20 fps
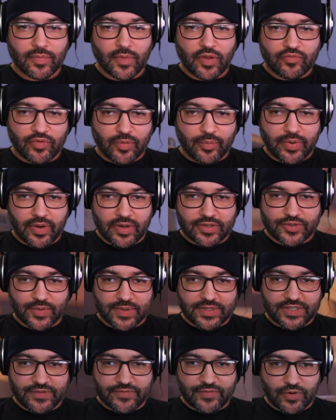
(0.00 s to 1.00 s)
From part
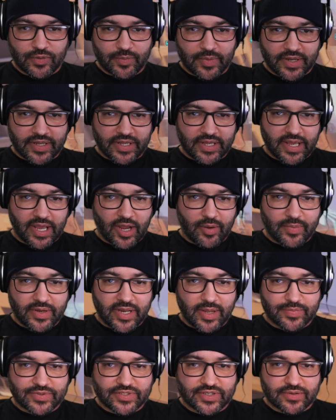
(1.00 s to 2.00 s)
24, Mikey, how many
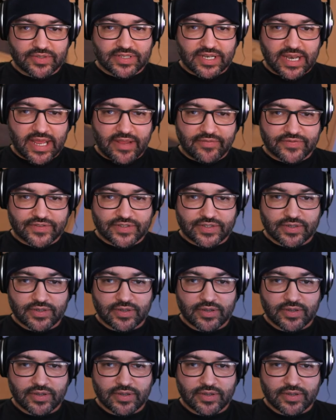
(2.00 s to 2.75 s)
episodes are left